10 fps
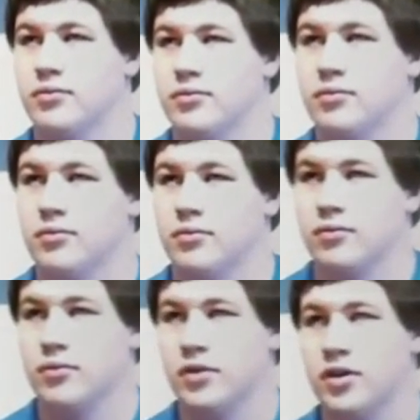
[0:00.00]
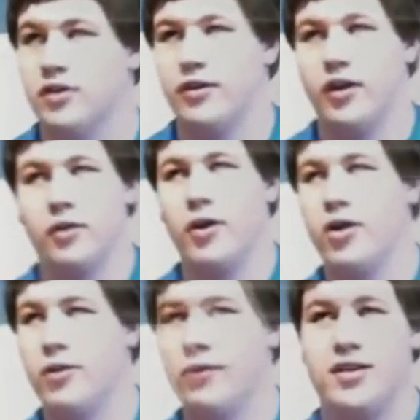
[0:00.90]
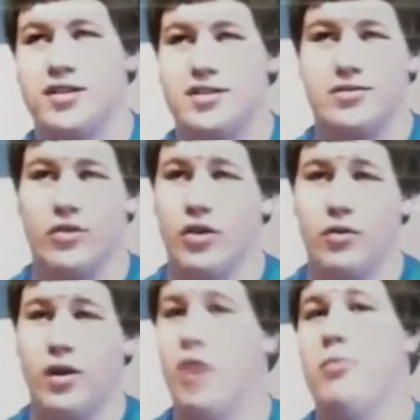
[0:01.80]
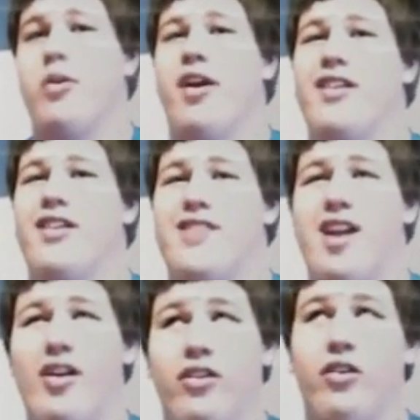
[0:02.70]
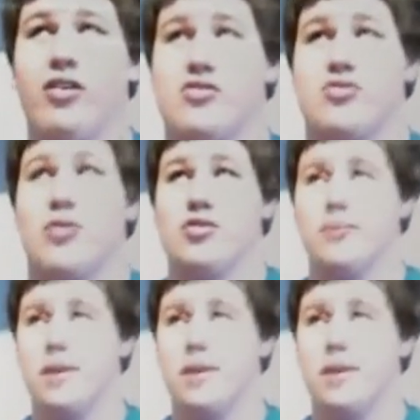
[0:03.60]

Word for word: very welcome. I just really want to help you guys out. because guys are some awesome